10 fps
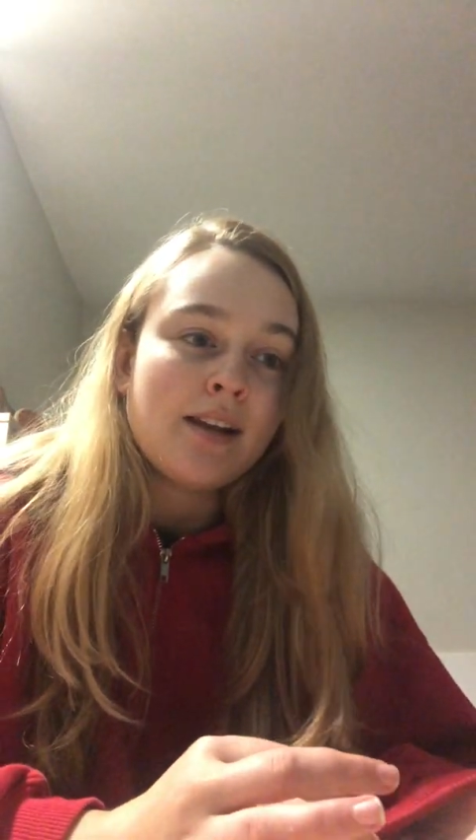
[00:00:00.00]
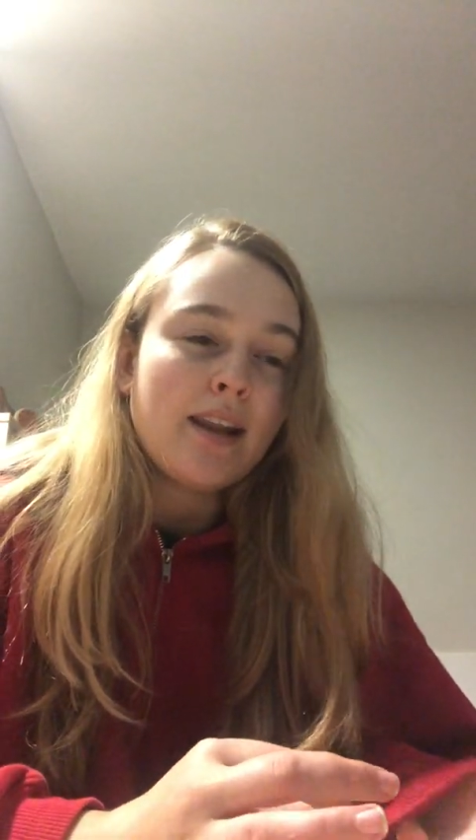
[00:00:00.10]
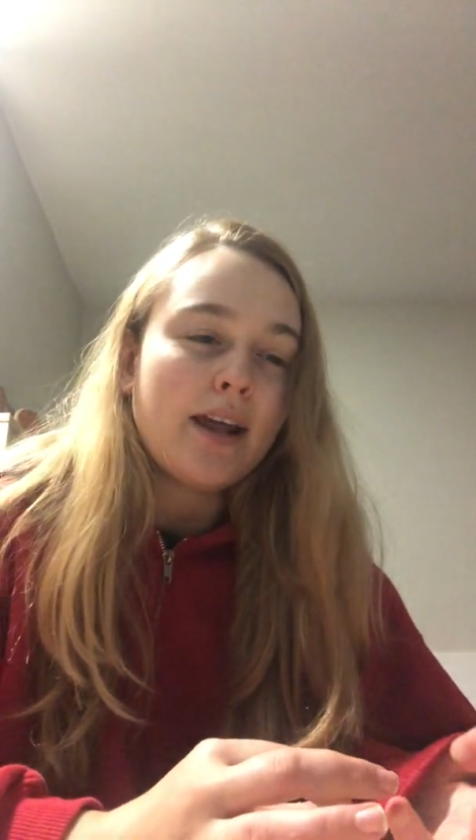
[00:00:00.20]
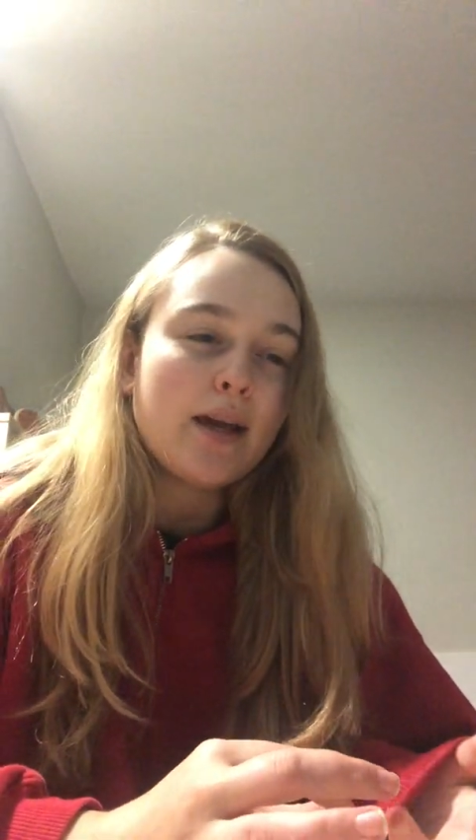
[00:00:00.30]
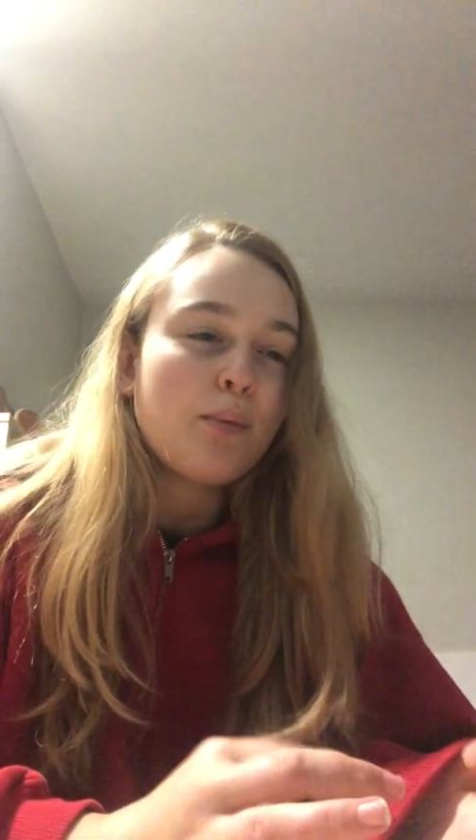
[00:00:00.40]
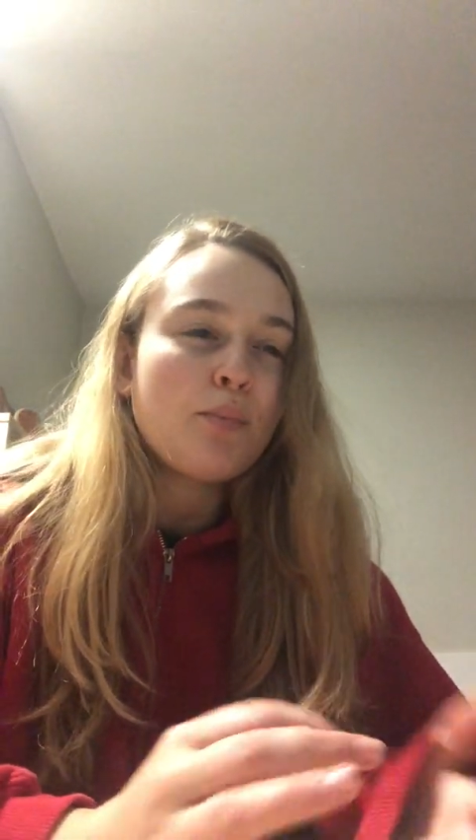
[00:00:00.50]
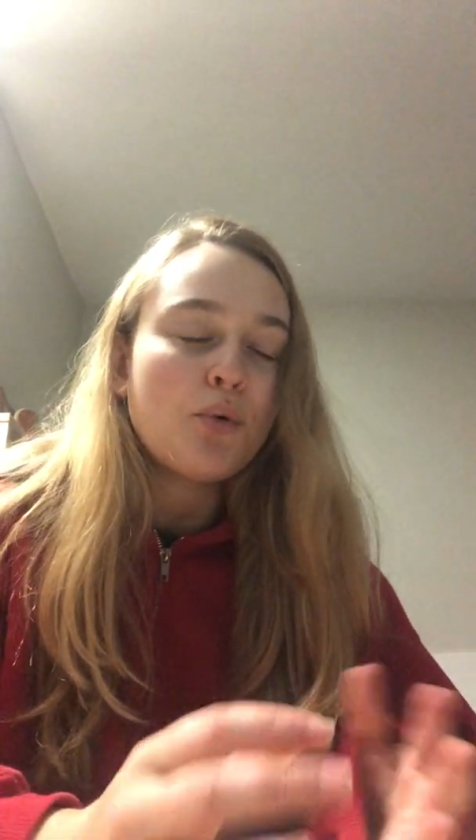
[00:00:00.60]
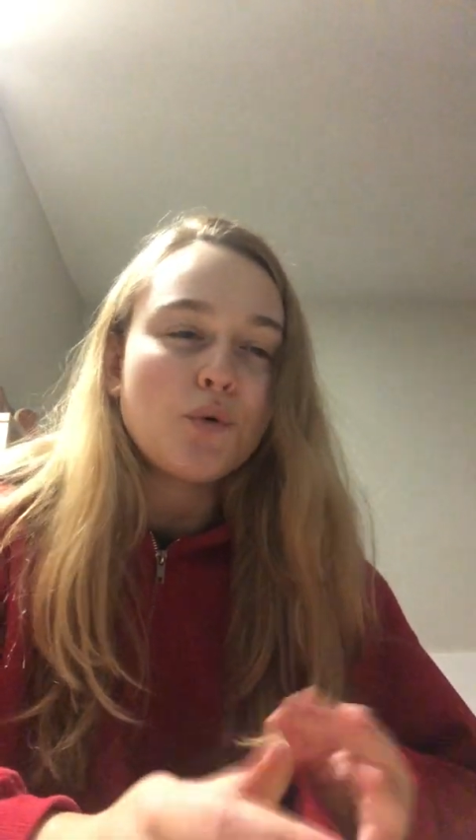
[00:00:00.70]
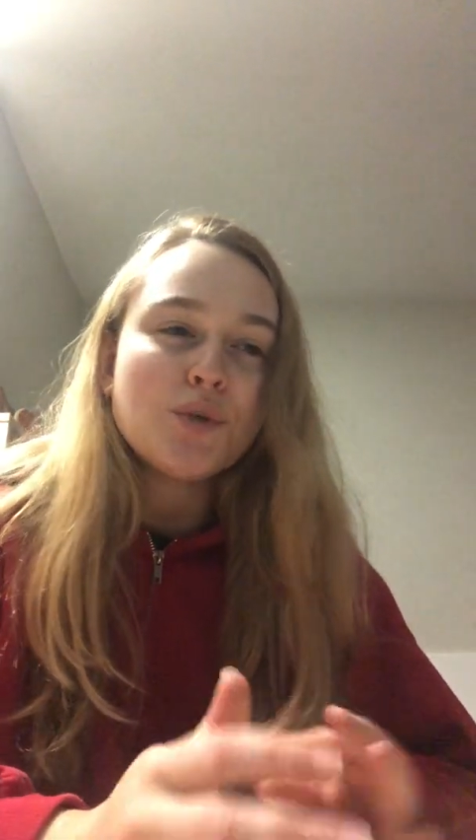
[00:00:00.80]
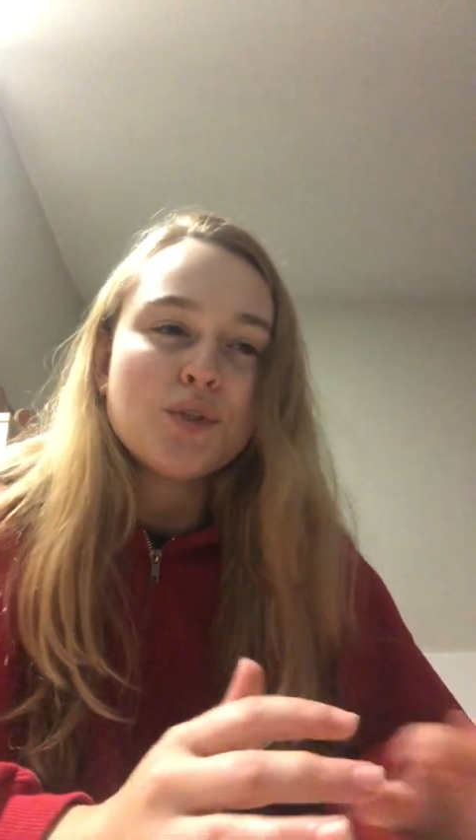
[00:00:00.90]
like
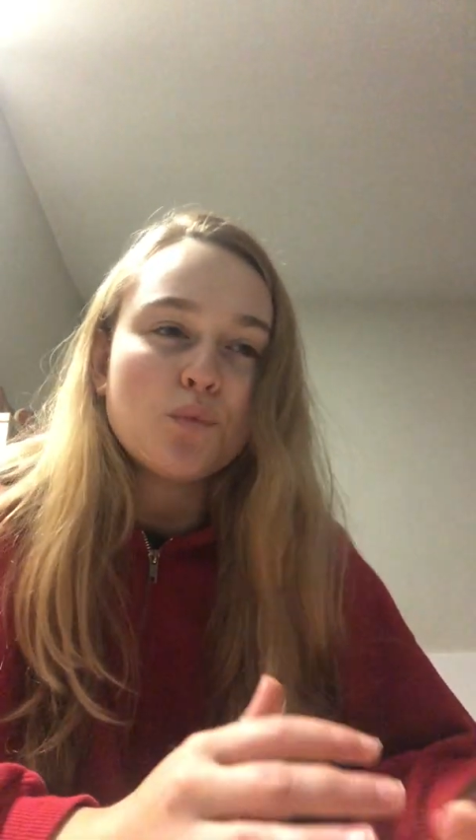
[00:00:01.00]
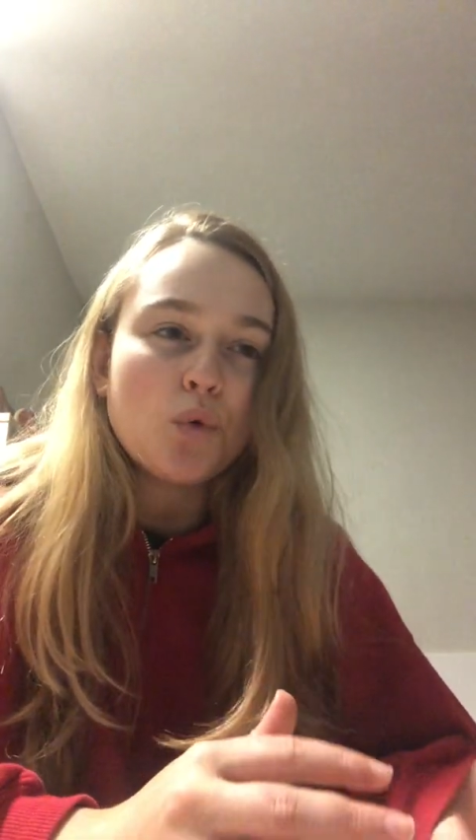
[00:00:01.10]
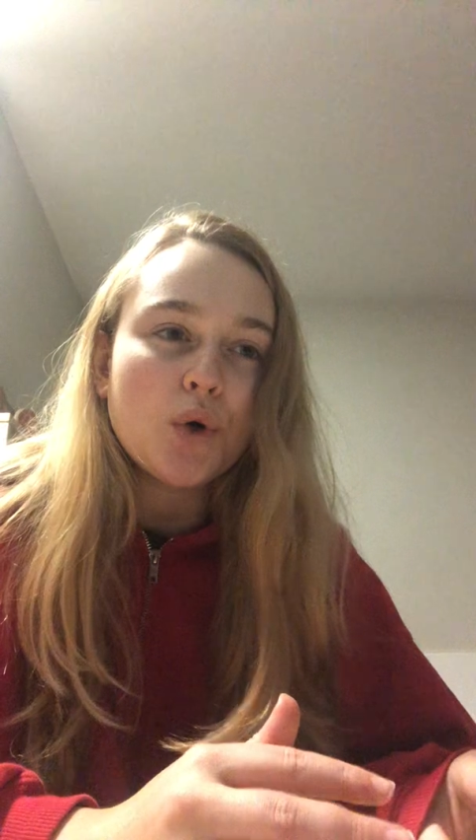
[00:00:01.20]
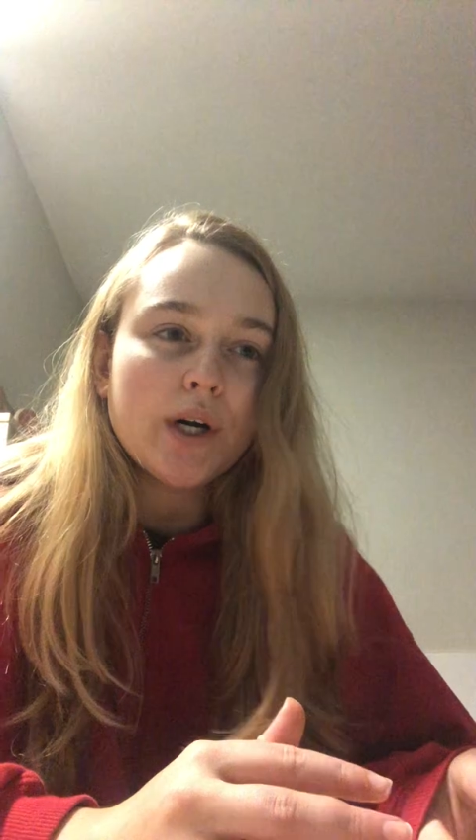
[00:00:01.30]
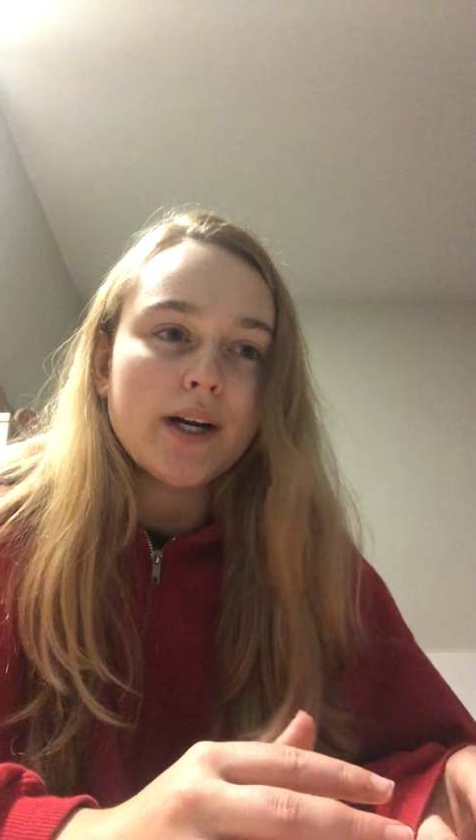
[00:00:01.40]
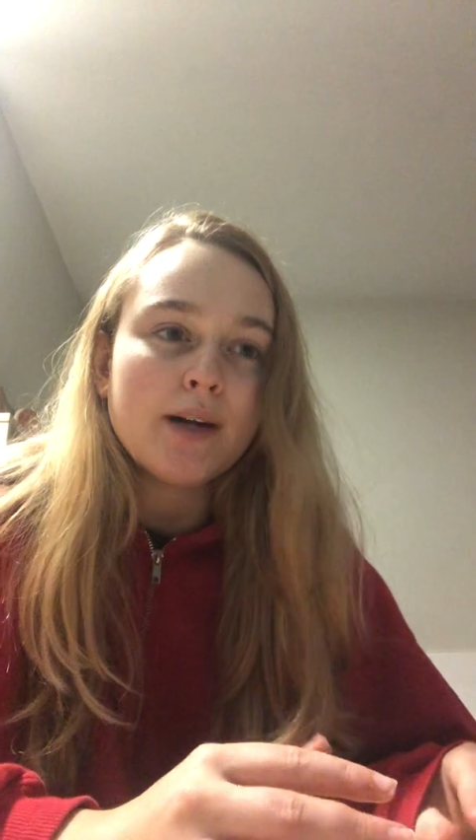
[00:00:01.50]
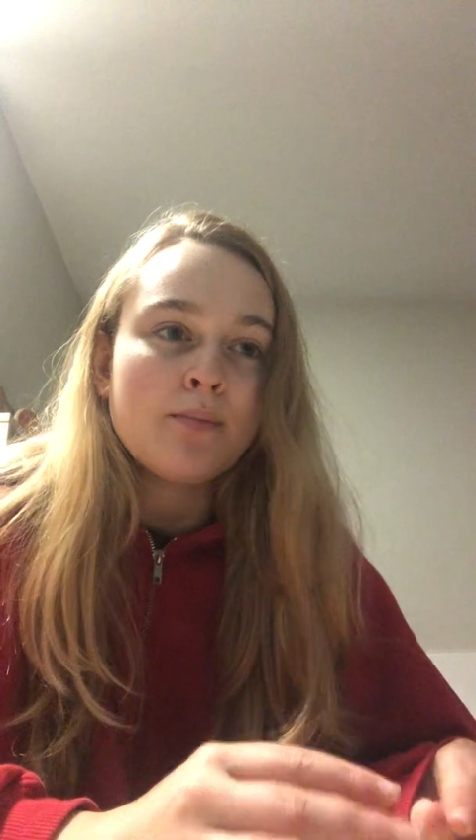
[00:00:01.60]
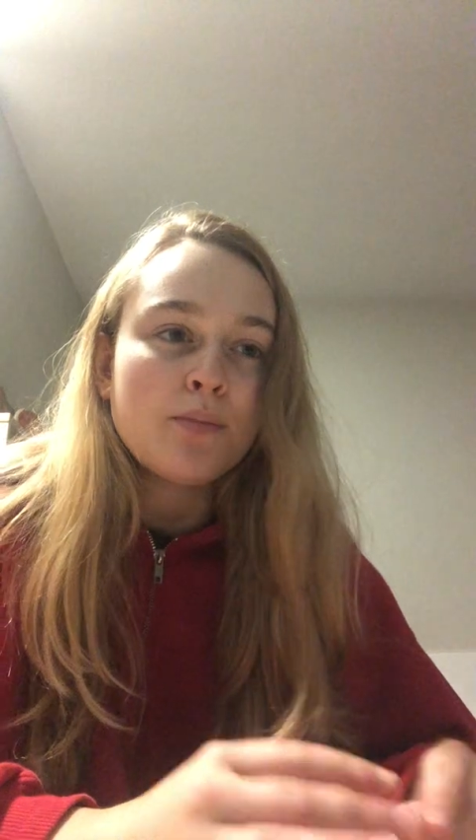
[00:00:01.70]
post-war,